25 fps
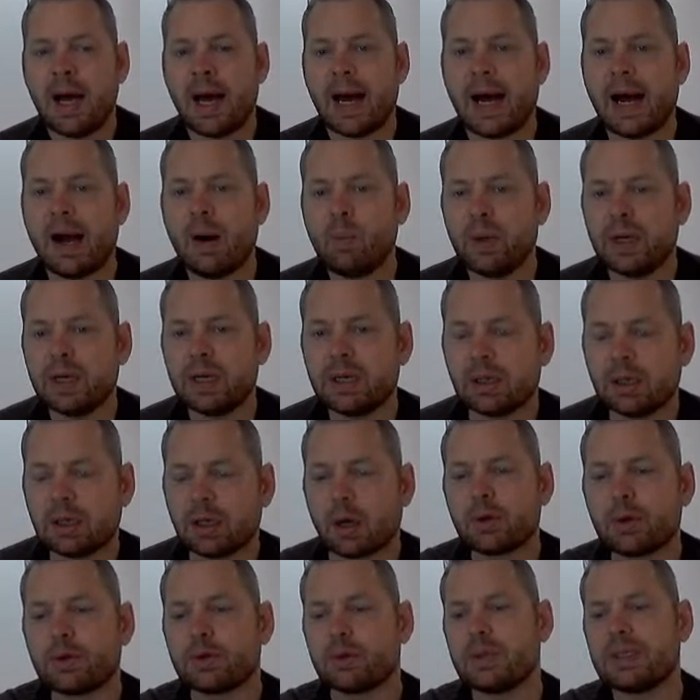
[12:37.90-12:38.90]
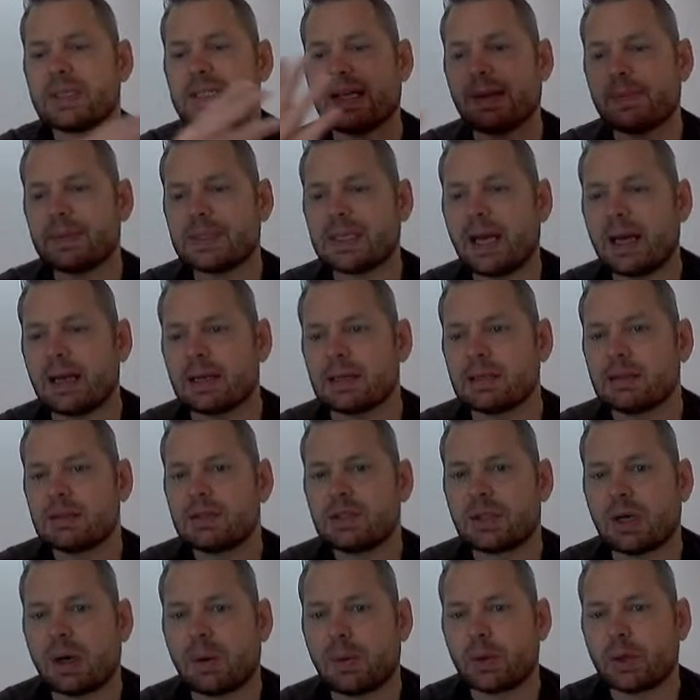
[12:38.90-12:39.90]
and we're going to go through the steps again.
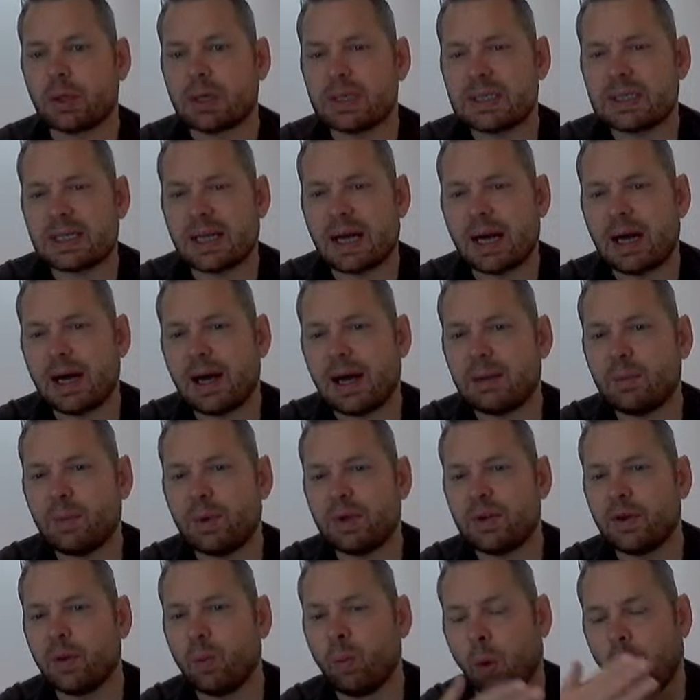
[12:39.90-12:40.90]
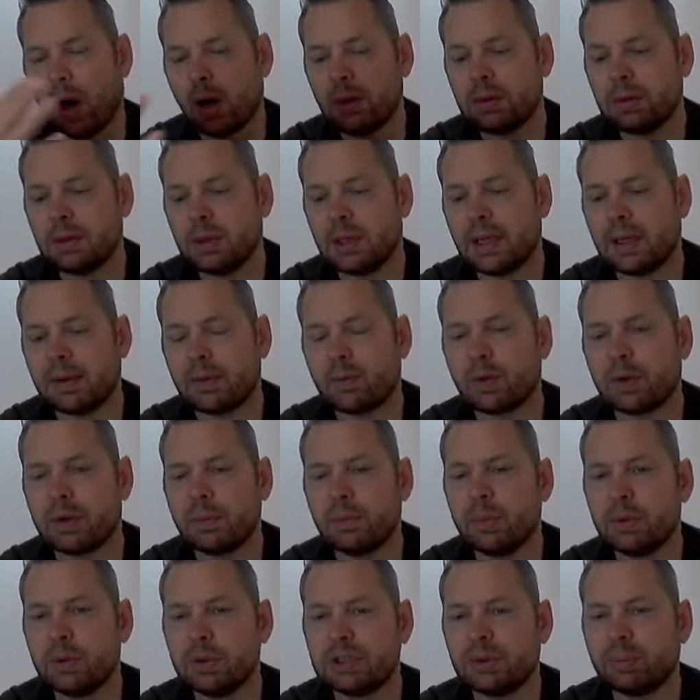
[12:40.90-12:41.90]
So we're going to start with the 1, and I'm going
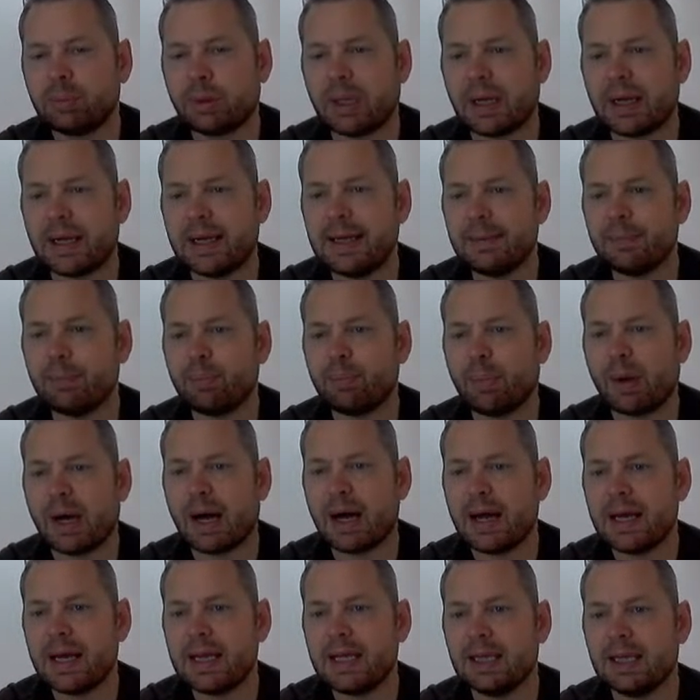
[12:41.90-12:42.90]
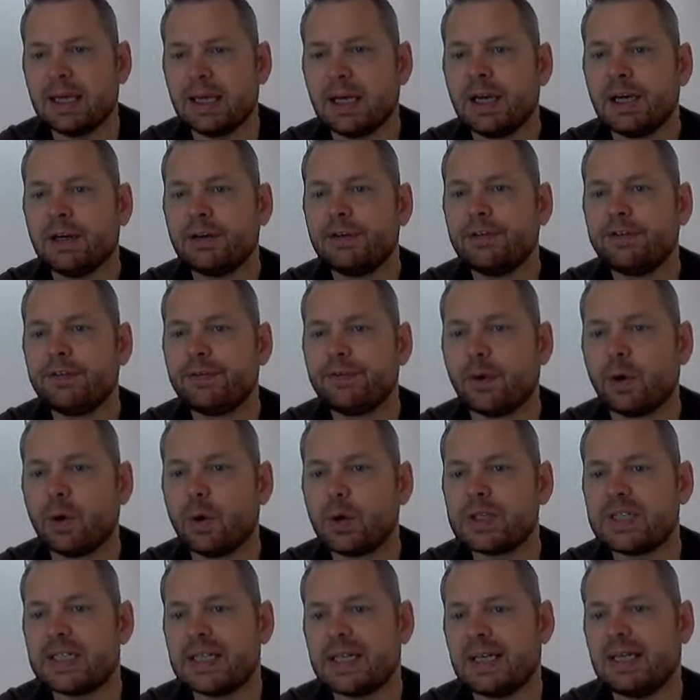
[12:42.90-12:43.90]
to multiply it by
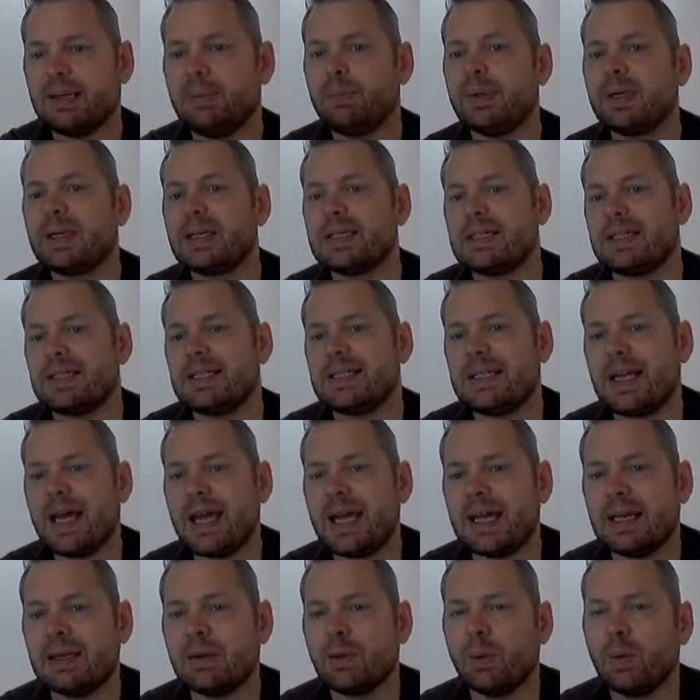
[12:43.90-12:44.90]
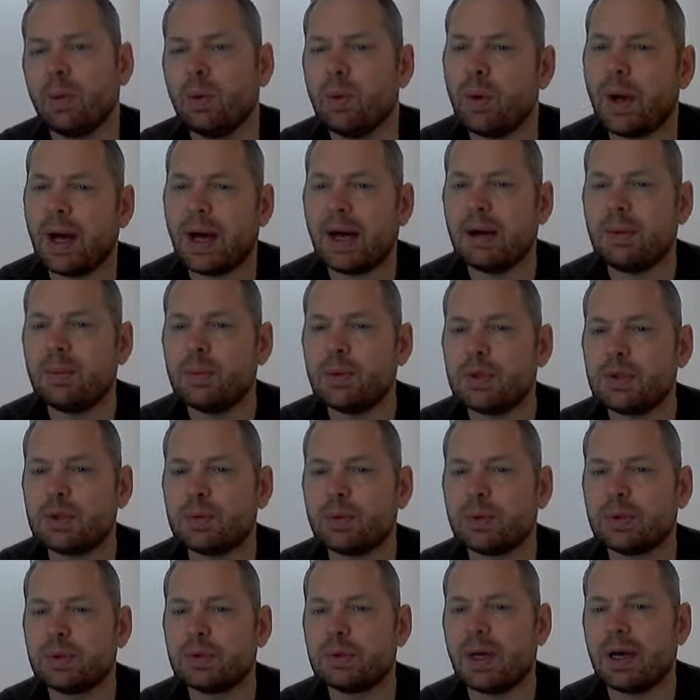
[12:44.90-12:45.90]
40 because it's saying how
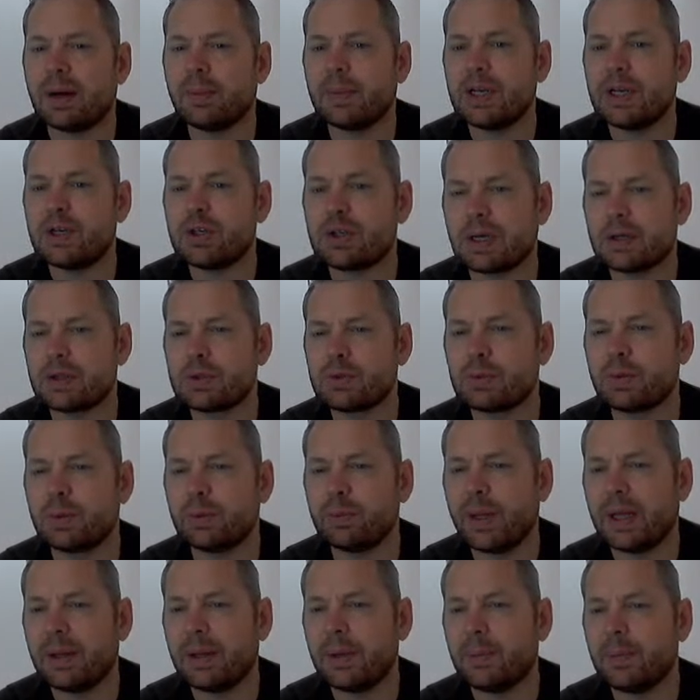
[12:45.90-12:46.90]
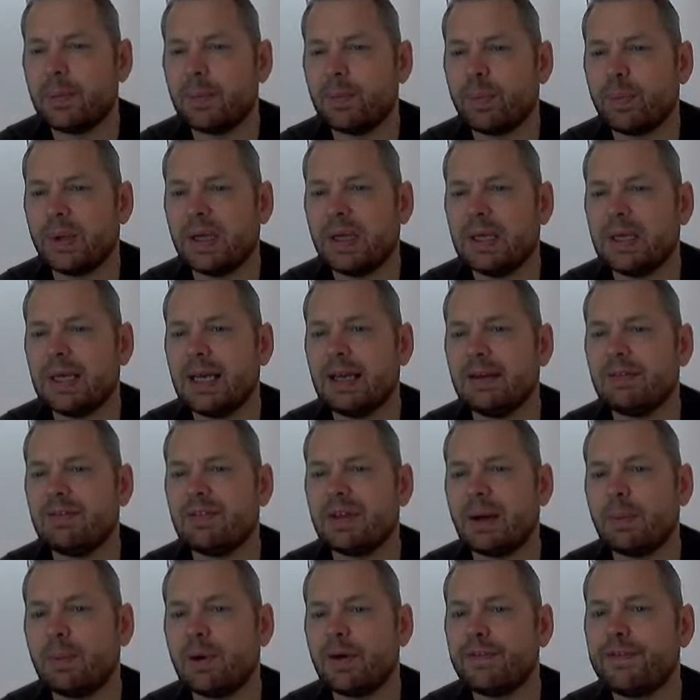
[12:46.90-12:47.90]
many triangles would they be if
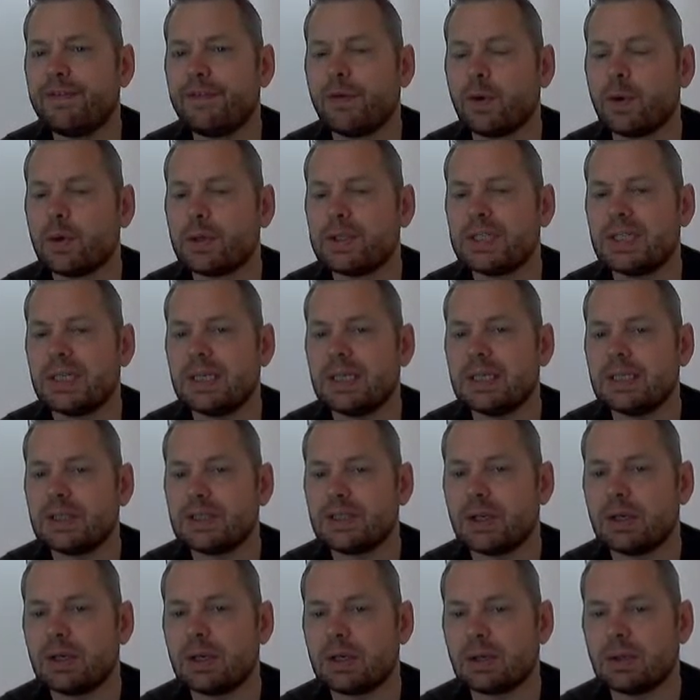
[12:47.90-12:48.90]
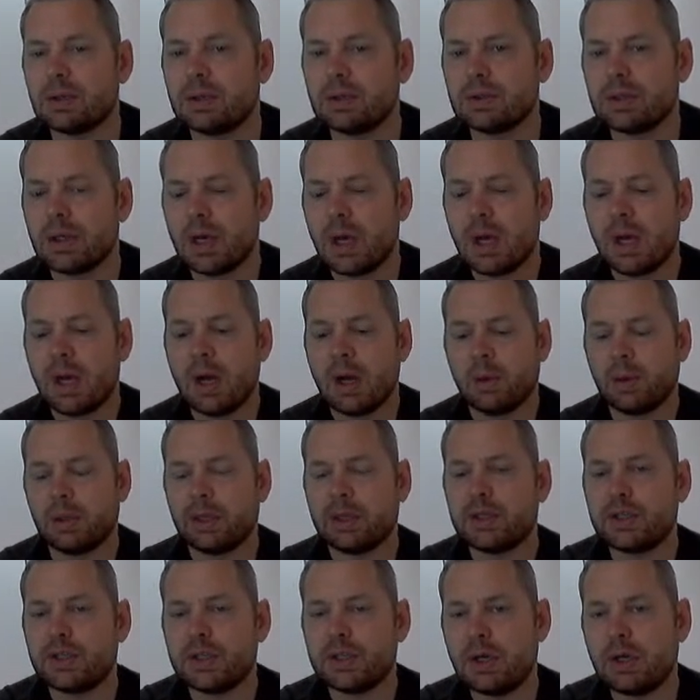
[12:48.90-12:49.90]
there were 40 circles. Well,
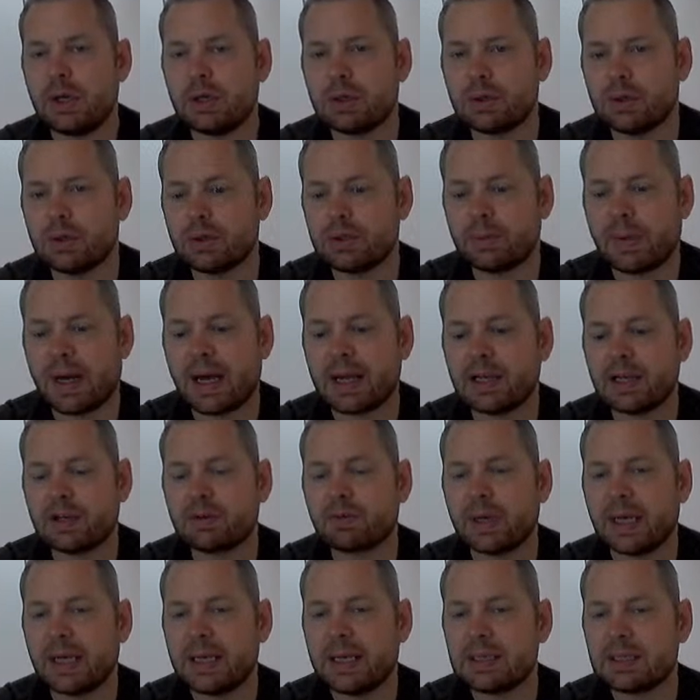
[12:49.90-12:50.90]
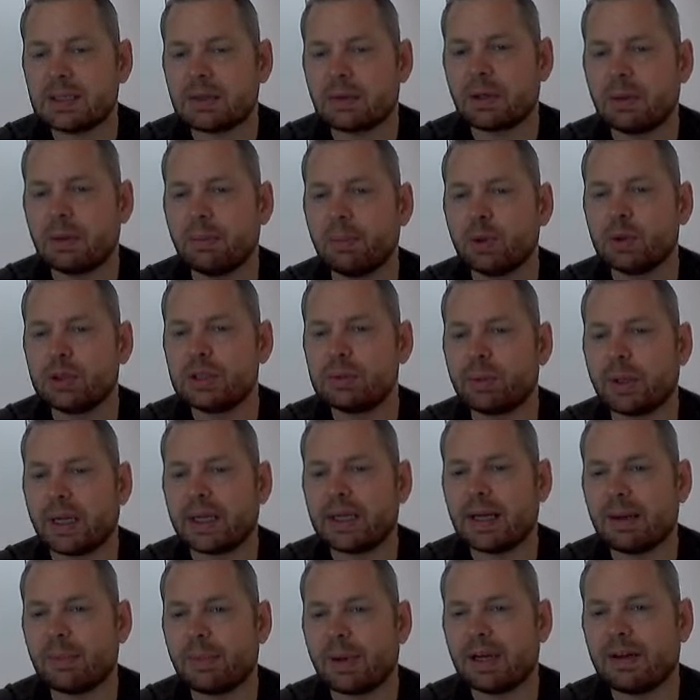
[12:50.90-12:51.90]
the circles are my green, so I'm going to multiply
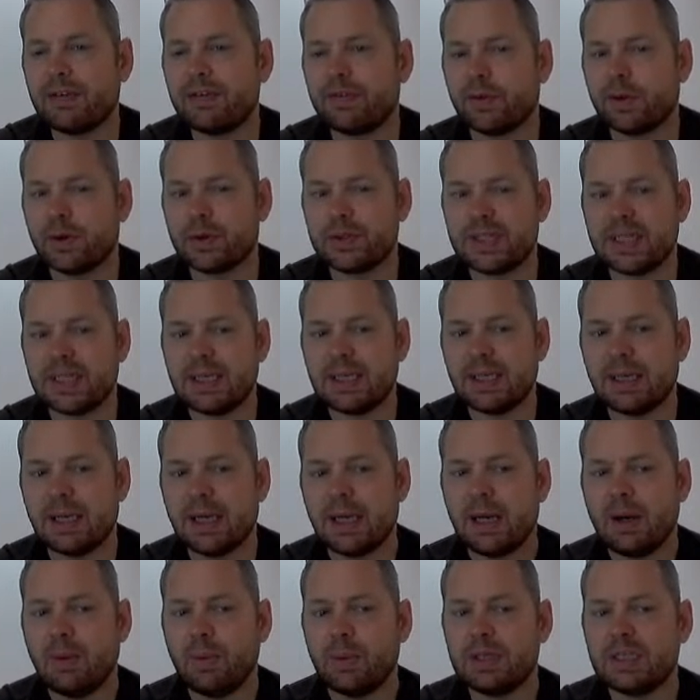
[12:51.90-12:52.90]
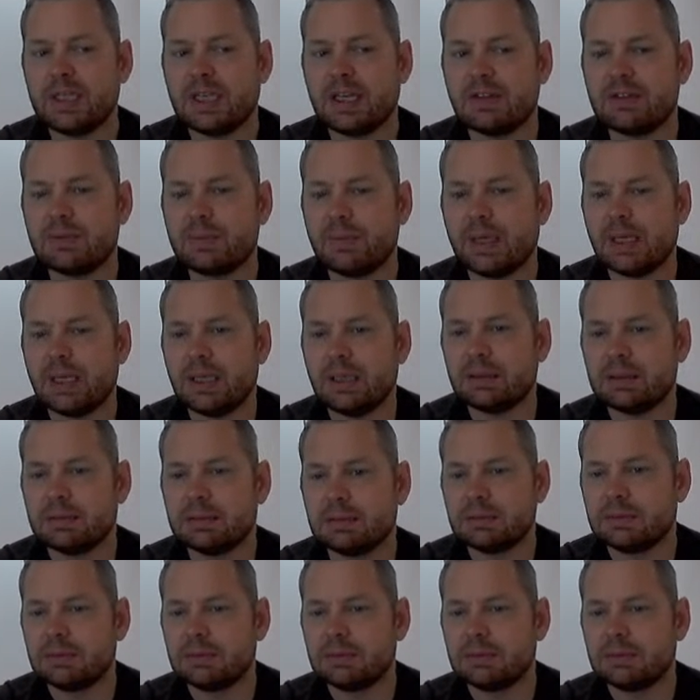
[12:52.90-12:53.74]
that by 40, which gives me